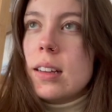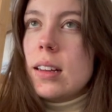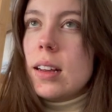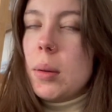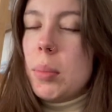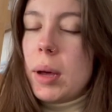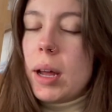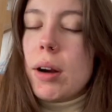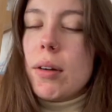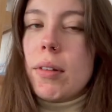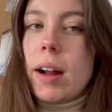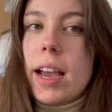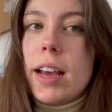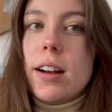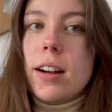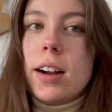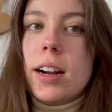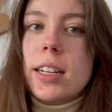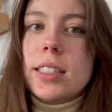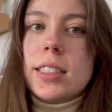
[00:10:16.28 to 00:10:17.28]
a better
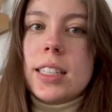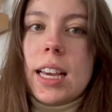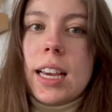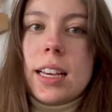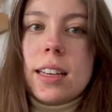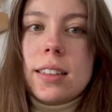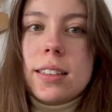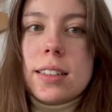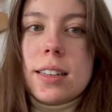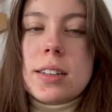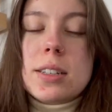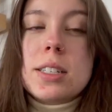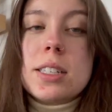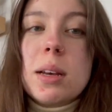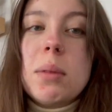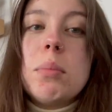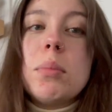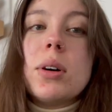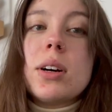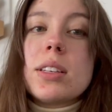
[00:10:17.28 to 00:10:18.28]
writer. And like, there's
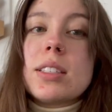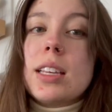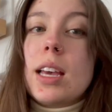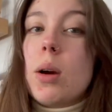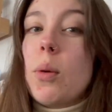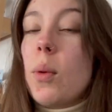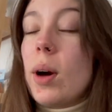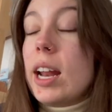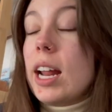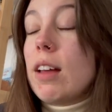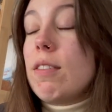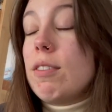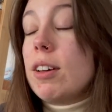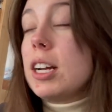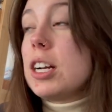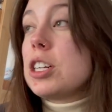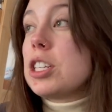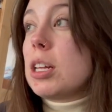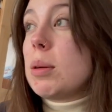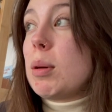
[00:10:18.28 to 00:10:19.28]
some books, like when I
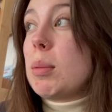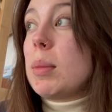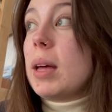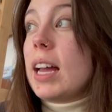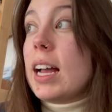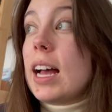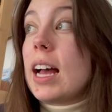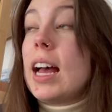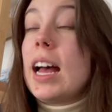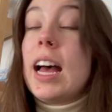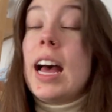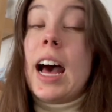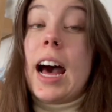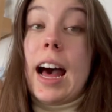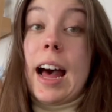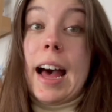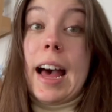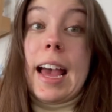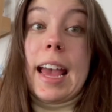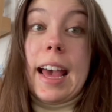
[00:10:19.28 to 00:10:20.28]
finish them, I'm like,
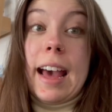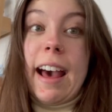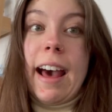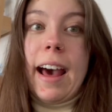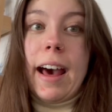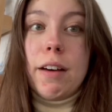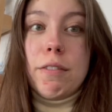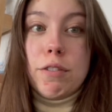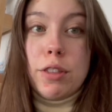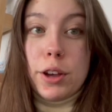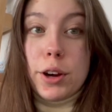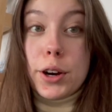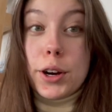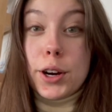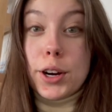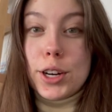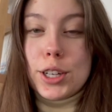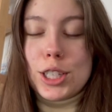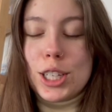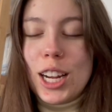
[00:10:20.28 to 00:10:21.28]
I have the
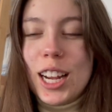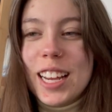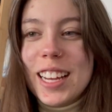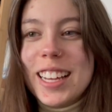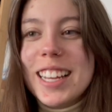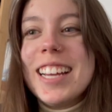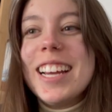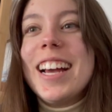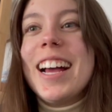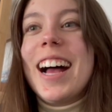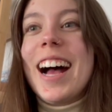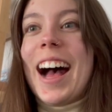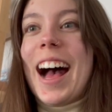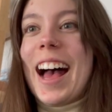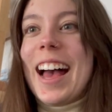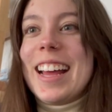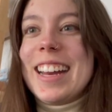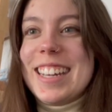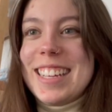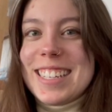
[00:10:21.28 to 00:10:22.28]
urge.
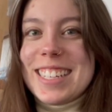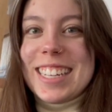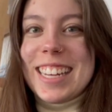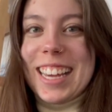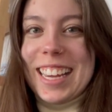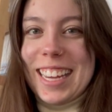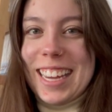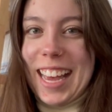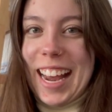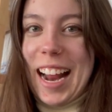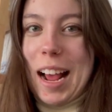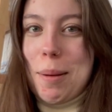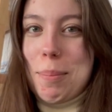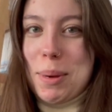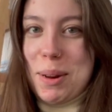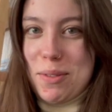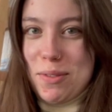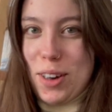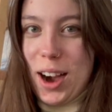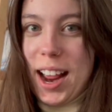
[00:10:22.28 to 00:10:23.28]
I need to like get up
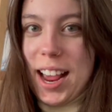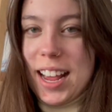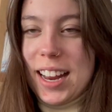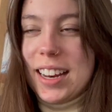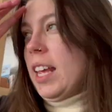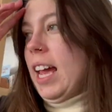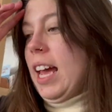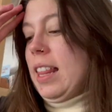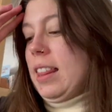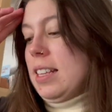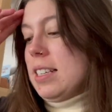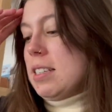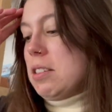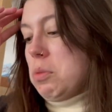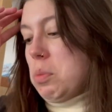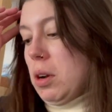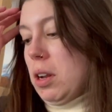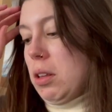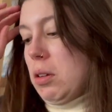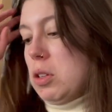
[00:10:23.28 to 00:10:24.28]
and write. And this is
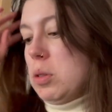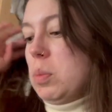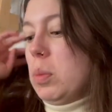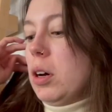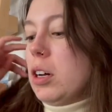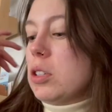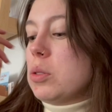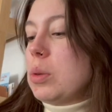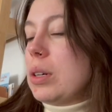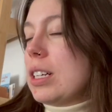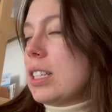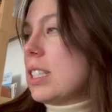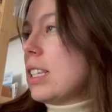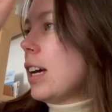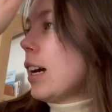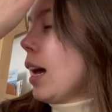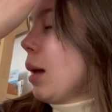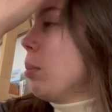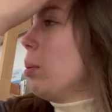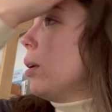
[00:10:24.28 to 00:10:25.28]
one of those books where it's
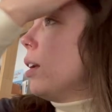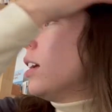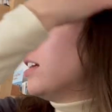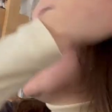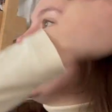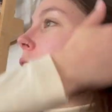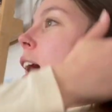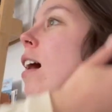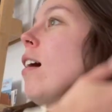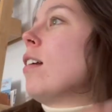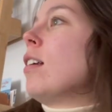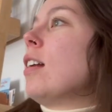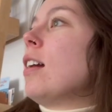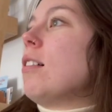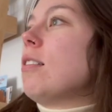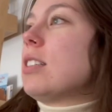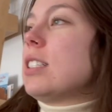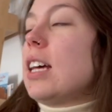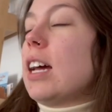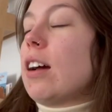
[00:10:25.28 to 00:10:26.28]
like, I put it down and I
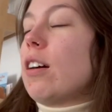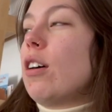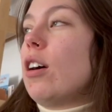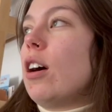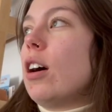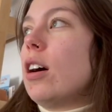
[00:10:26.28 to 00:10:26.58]
was like,